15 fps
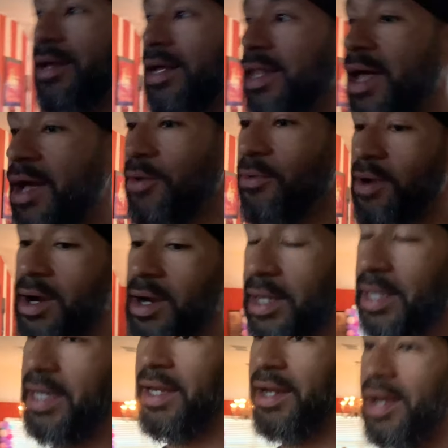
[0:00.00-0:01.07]

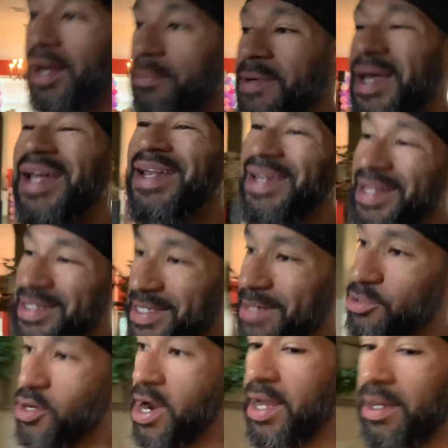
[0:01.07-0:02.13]
clockwork, get up, unless
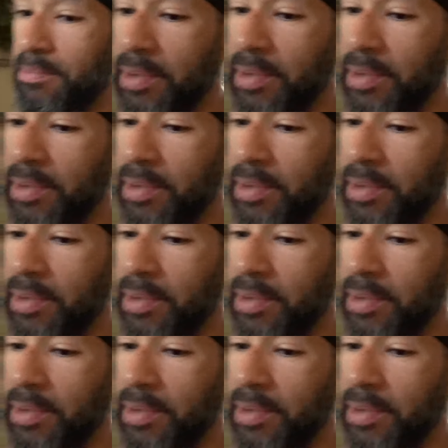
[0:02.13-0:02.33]
I'm dragging